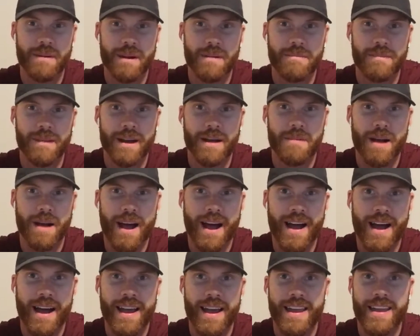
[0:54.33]
I'm
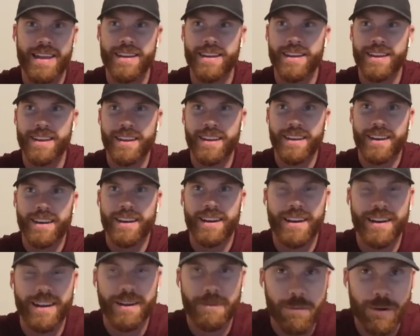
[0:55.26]
high
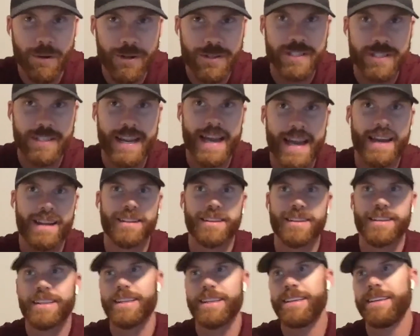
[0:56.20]

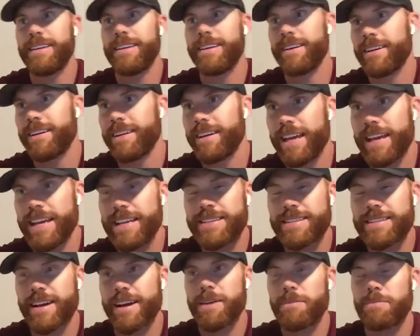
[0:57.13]
personality A
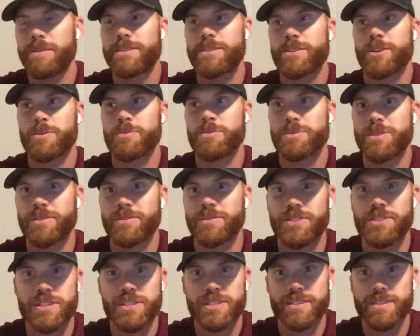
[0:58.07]
type in terms of
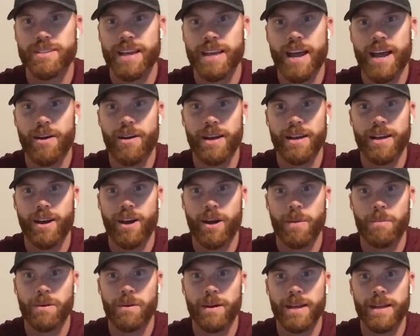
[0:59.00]
just how I
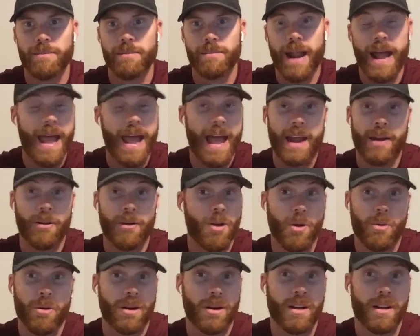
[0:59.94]
operate, but I don't
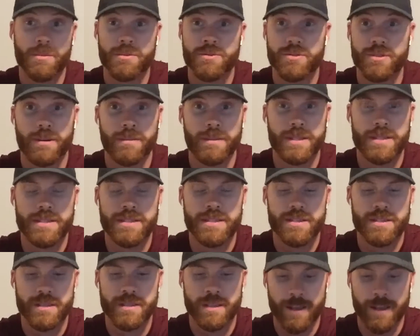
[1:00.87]
know where it comes from. It's just